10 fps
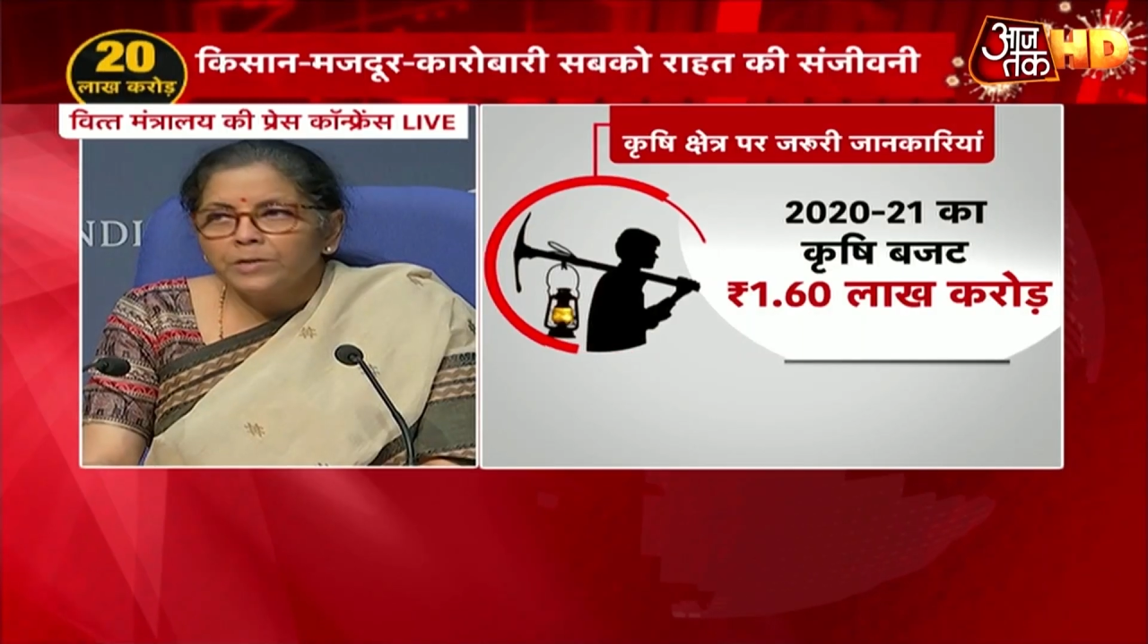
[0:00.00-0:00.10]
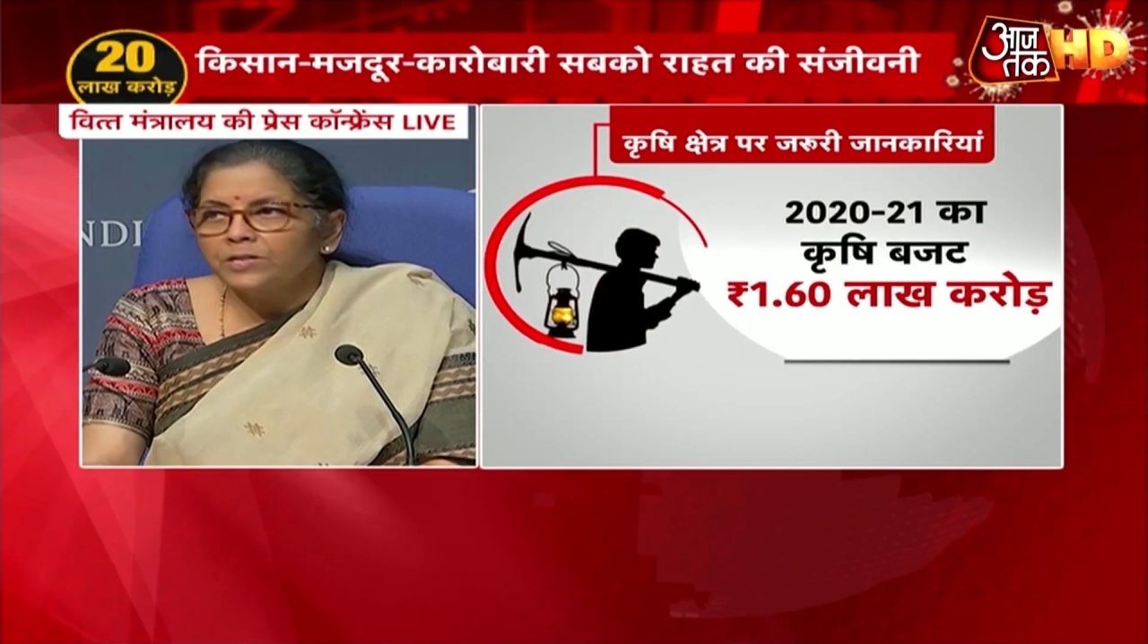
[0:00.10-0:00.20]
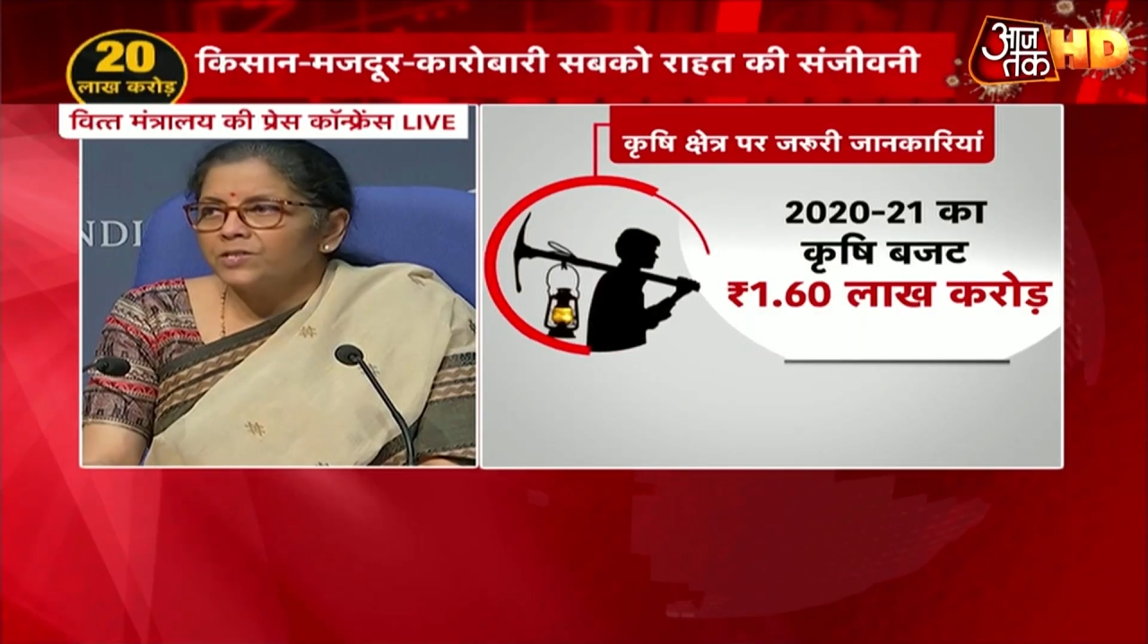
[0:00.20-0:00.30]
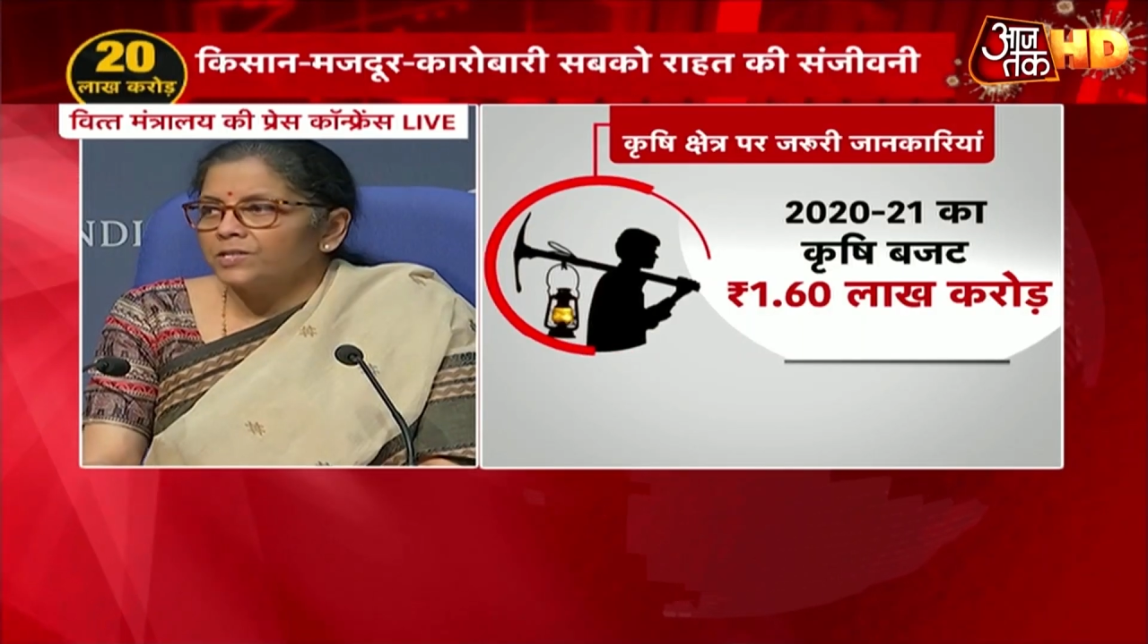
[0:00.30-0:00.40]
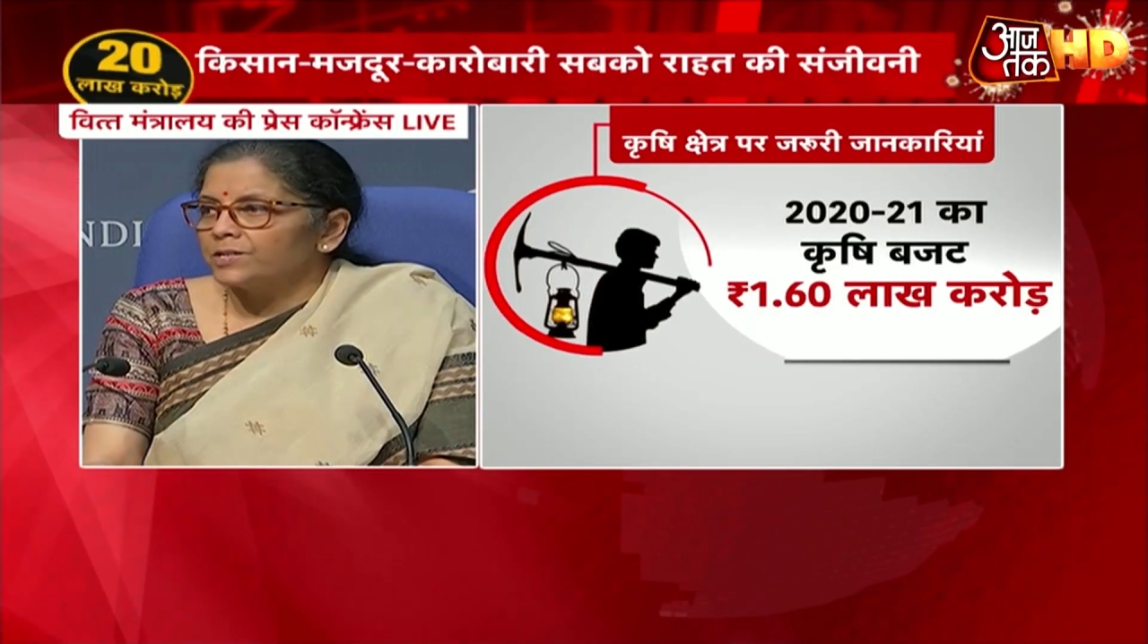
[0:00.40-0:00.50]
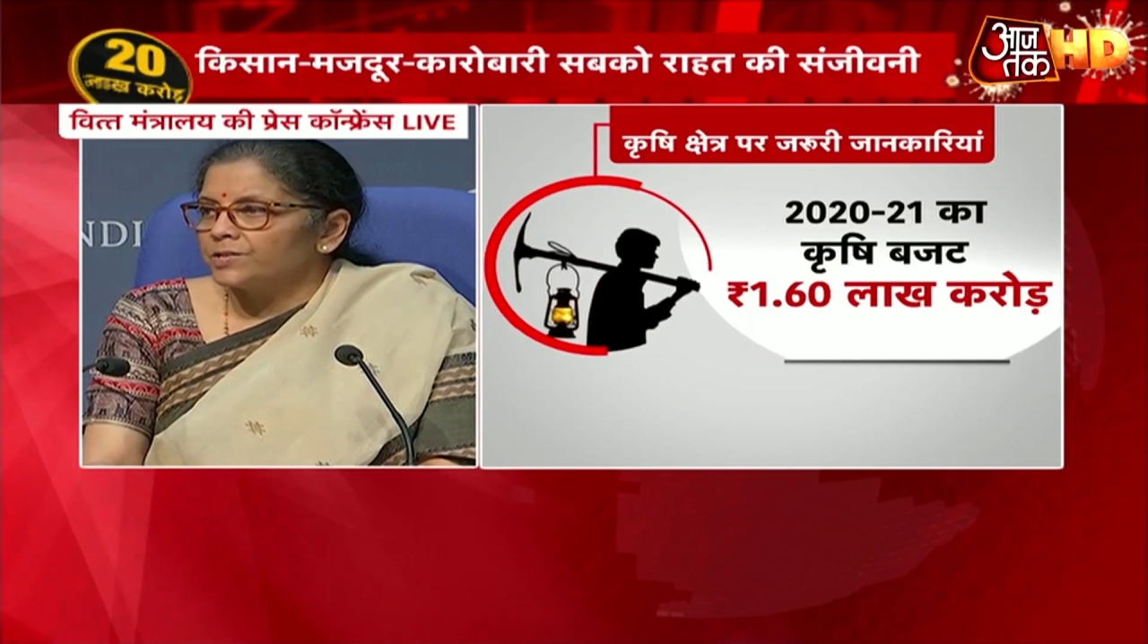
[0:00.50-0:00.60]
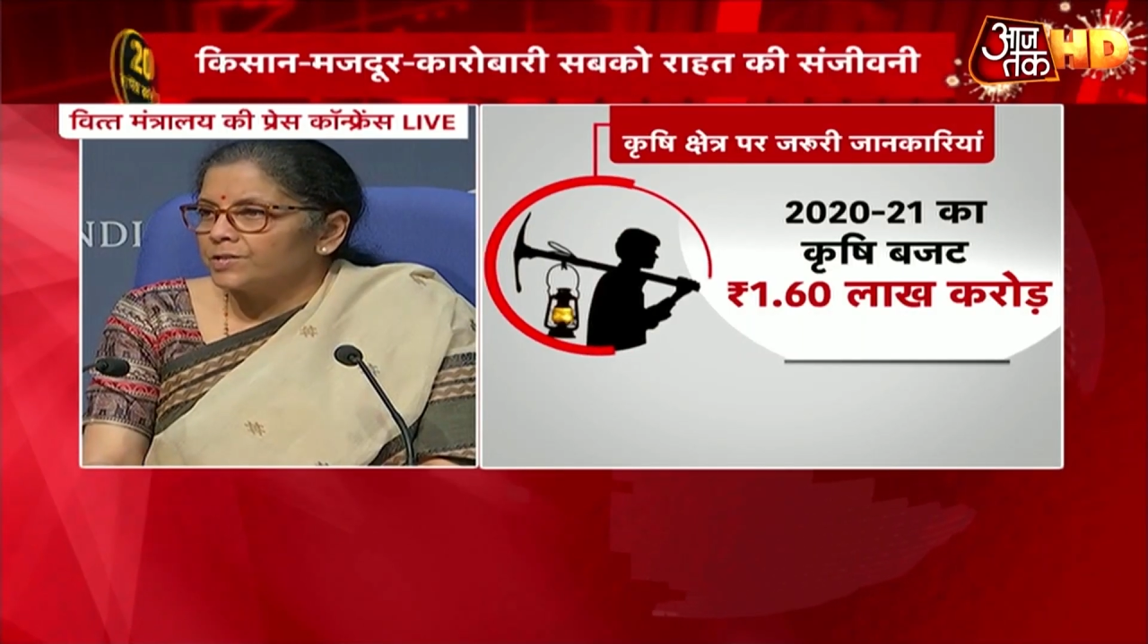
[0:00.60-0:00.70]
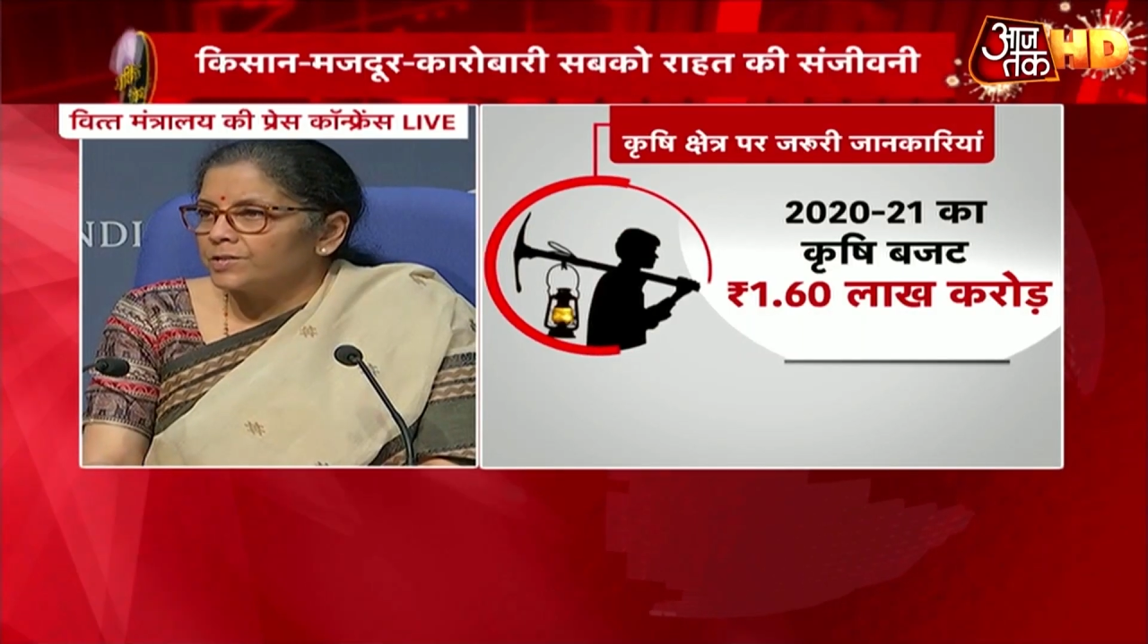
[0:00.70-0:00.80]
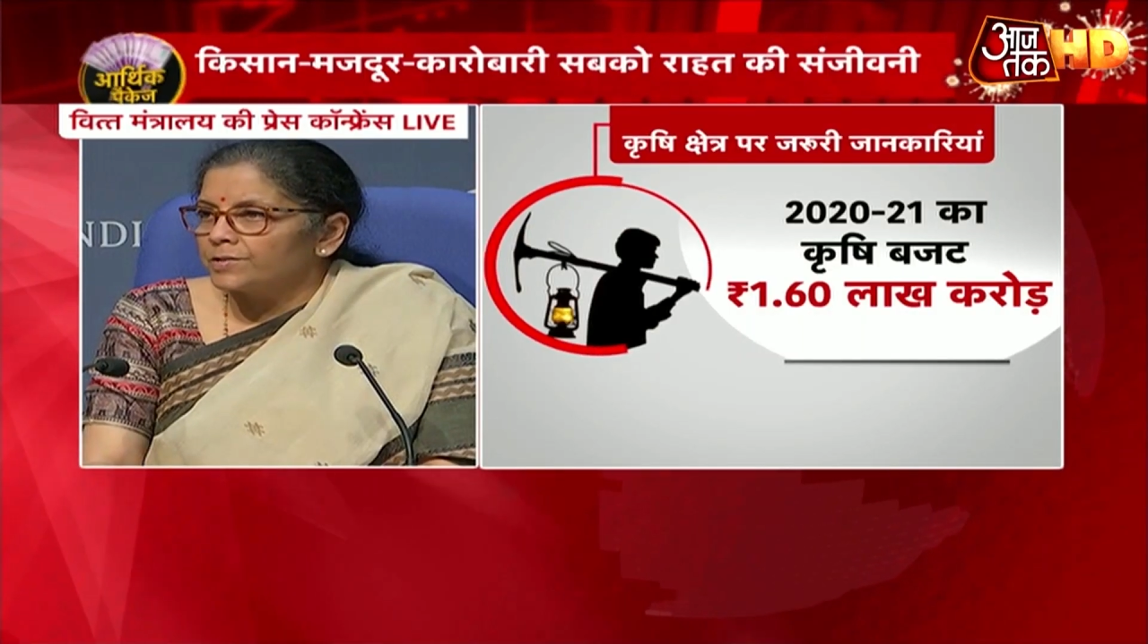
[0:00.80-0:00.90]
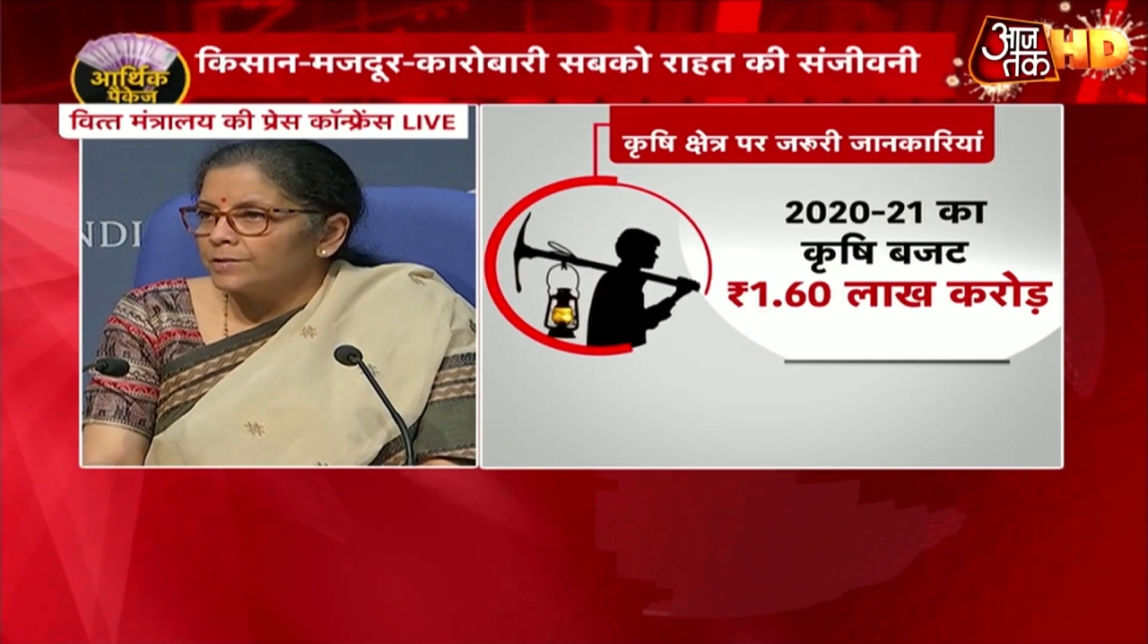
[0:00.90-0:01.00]

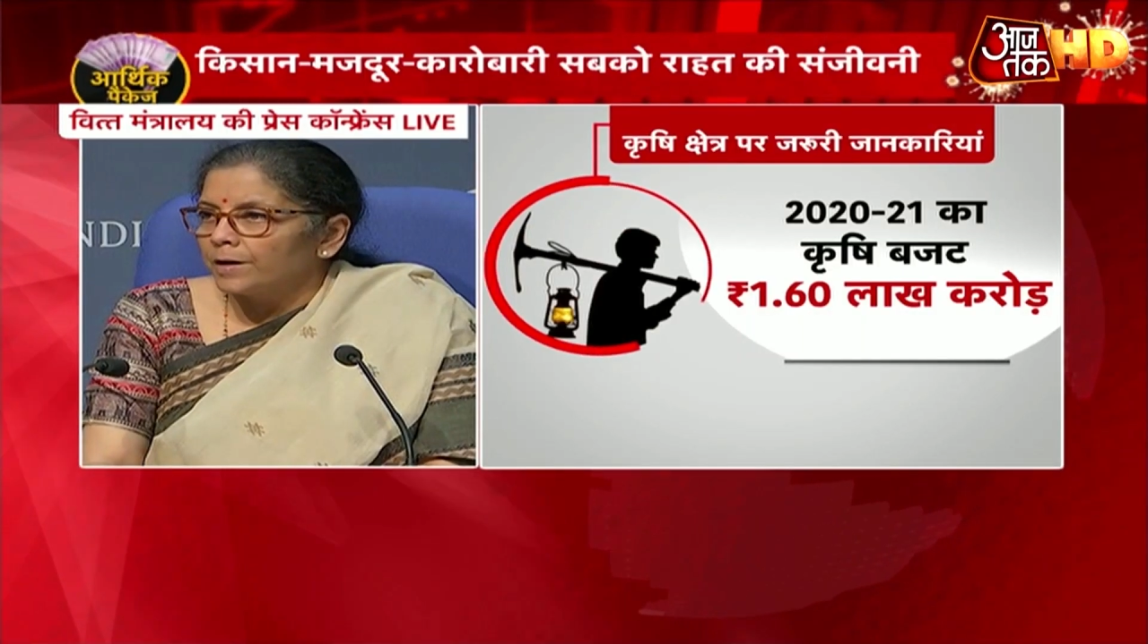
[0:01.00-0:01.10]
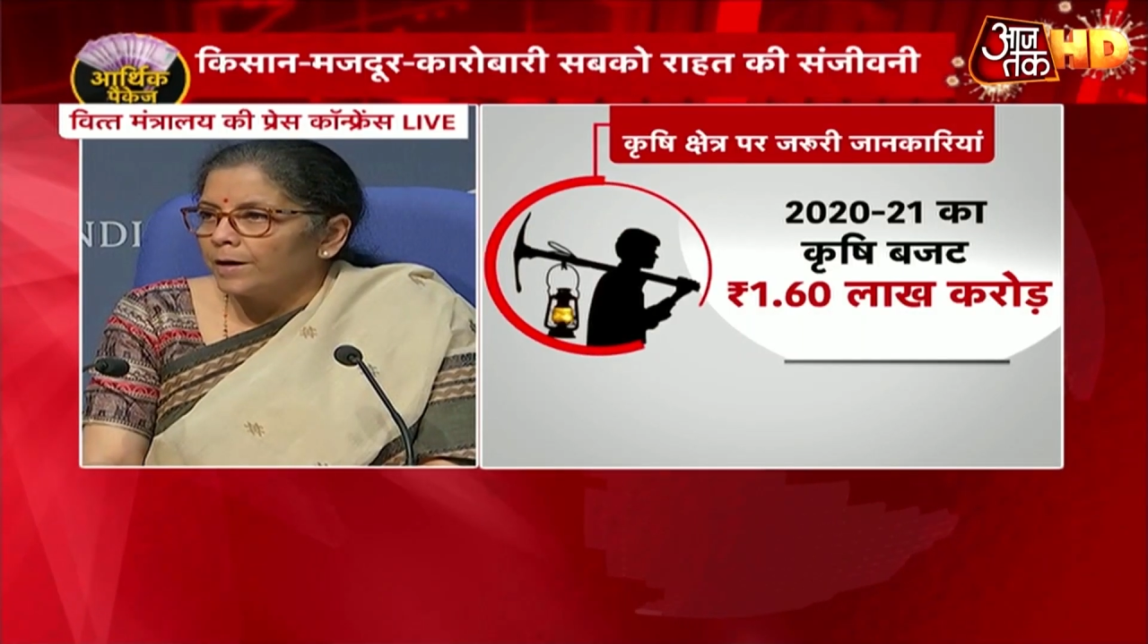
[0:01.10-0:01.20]
Minister's